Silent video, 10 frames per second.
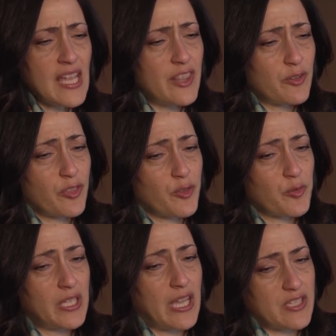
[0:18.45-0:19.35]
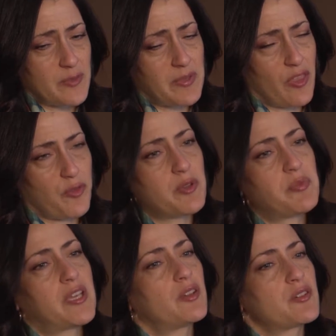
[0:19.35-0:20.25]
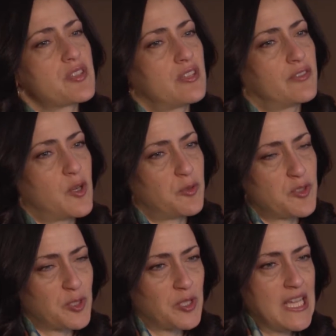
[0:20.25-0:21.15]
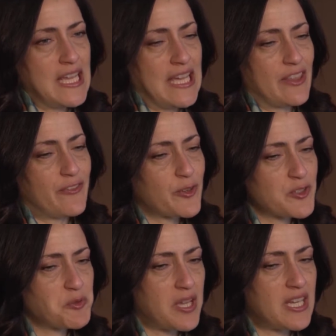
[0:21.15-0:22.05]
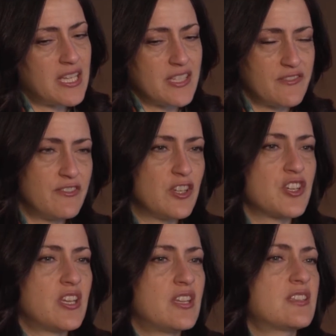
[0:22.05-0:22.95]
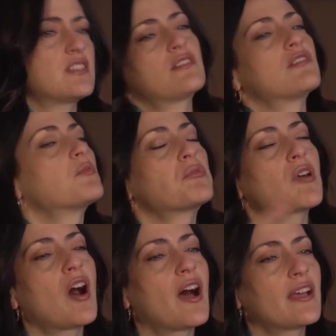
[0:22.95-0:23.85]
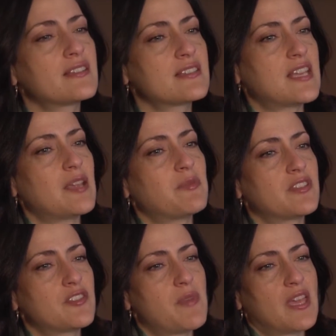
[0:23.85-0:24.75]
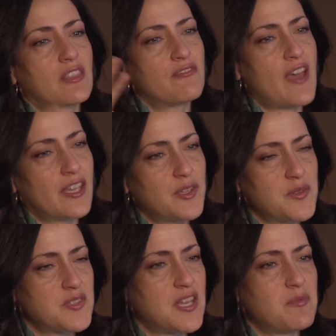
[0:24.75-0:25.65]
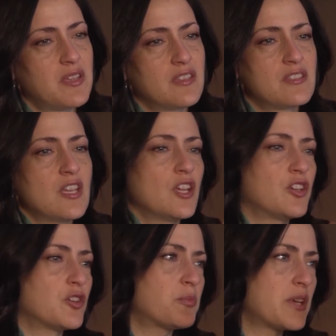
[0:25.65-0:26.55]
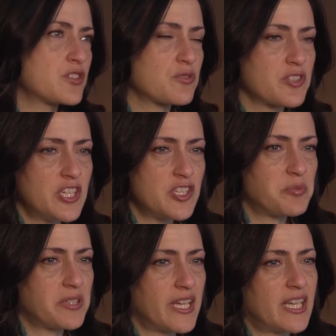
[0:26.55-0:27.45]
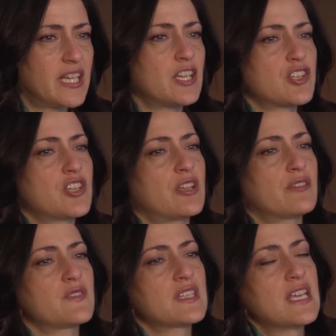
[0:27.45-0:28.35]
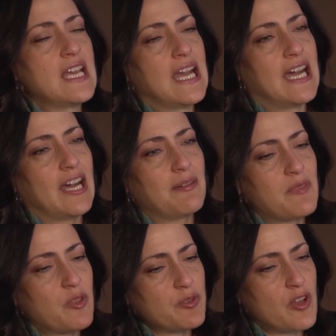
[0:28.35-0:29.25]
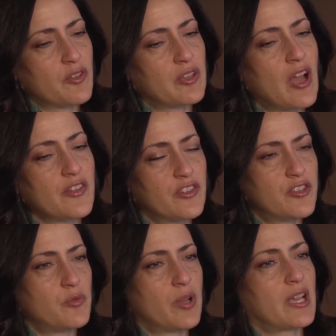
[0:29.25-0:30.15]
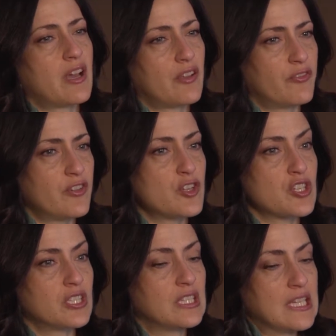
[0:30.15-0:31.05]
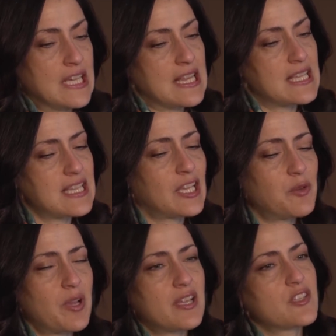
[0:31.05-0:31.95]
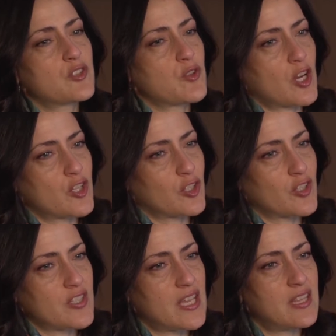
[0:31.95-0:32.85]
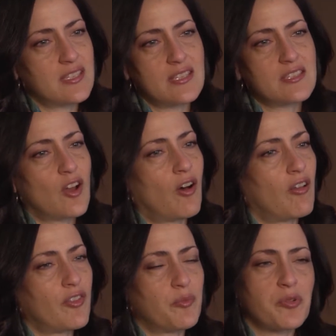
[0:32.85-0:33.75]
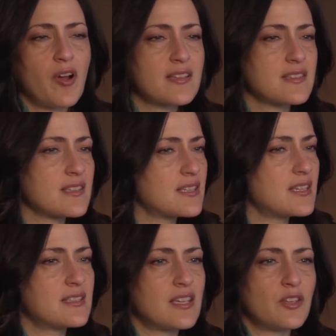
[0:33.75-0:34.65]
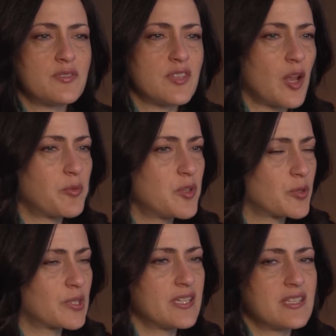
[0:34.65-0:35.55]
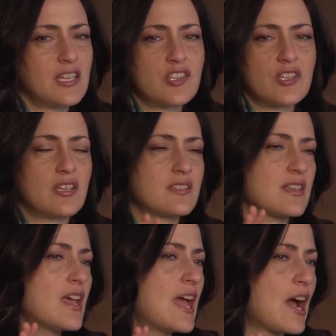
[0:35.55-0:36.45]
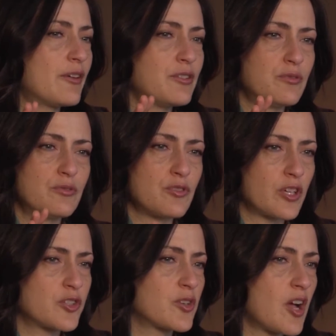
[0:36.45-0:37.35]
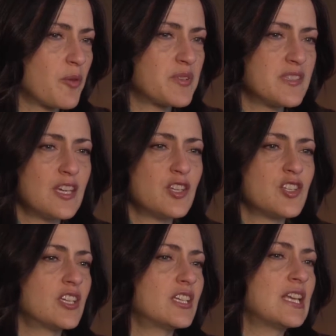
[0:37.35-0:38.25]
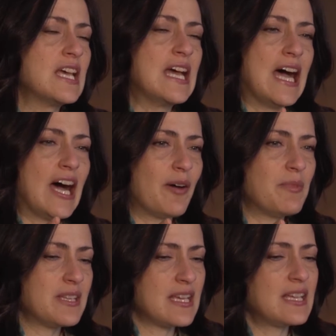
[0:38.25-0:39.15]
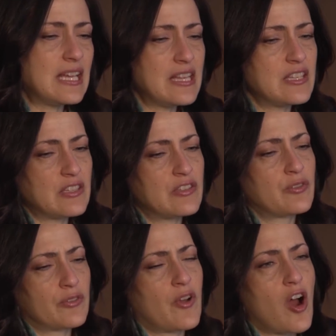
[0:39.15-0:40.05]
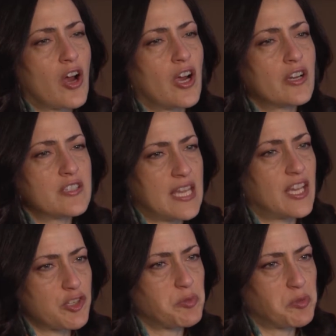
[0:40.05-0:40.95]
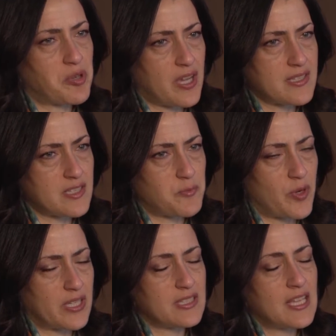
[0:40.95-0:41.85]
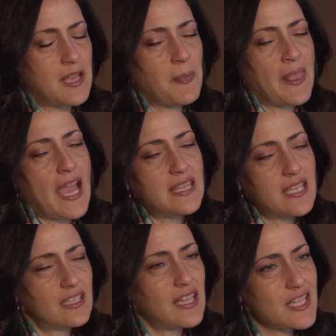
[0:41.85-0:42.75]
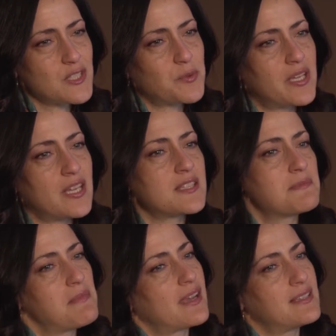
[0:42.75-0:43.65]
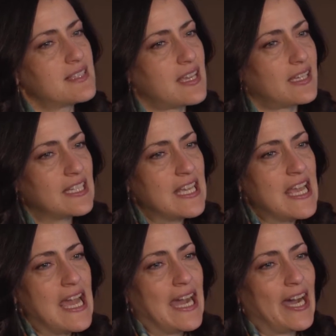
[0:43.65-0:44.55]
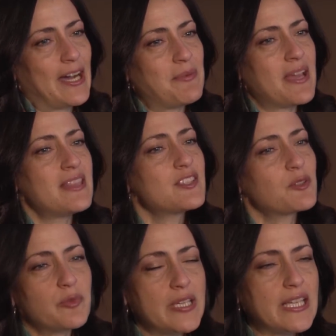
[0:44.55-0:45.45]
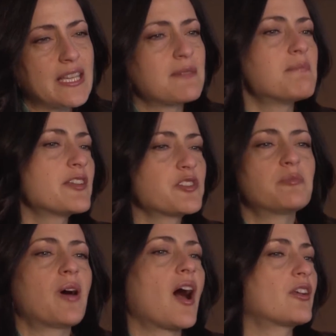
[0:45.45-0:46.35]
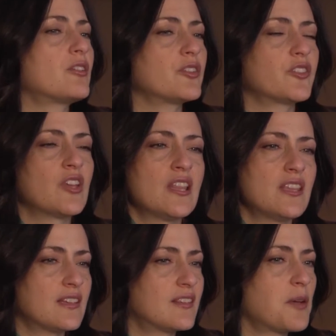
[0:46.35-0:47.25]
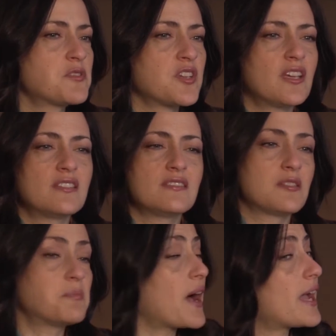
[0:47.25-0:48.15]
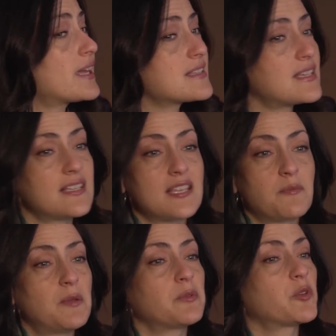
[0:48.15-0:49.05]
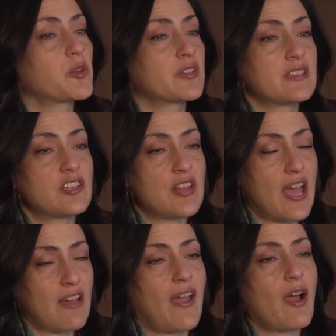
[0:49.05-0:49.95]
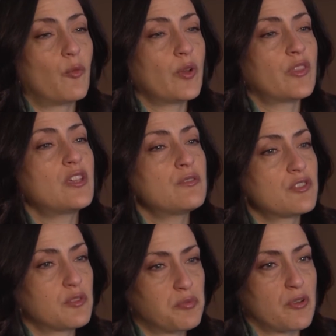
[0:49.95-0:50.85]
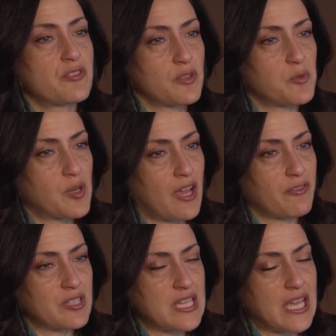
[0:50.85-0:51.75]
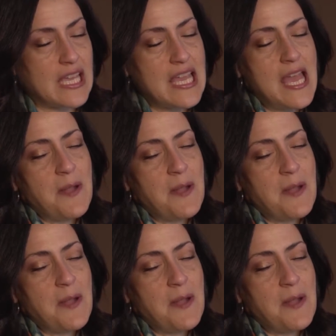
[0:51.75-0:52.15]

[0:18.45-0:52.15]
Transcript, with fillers: And there are three, I talked about the three pillars of culture. The first one is vision. This is sort of the broad statements you make, the value statements, your big strategic planning initiatives. Um, those all constitute what I call vision. The second one is structures. And this is all the processes that you set up in your organization. It's how you structure compensation. Um, it's anything that's sort of hard, tangible process points. And then the last one is mindset. Um, and these are really the mental models, the assumptions, the biases that people in your organization have, how, what they use to approach their work every day.